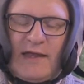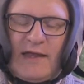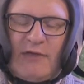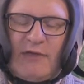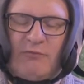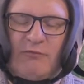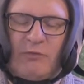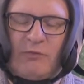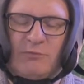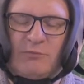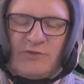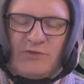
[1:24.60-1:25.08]

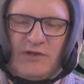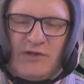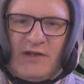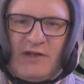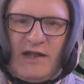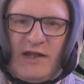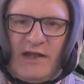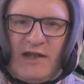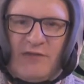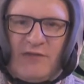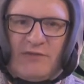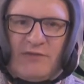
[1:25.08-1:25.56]
from
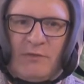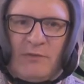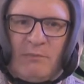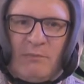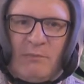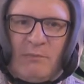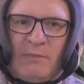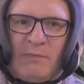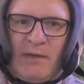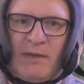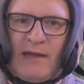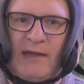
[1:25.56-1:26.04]
Judaism
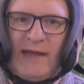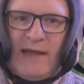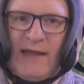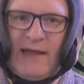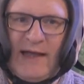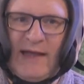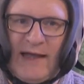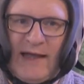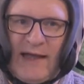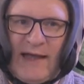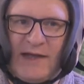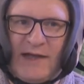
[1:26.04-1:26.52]

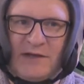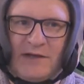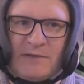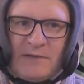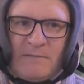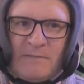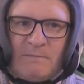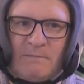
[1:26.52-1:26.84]
had,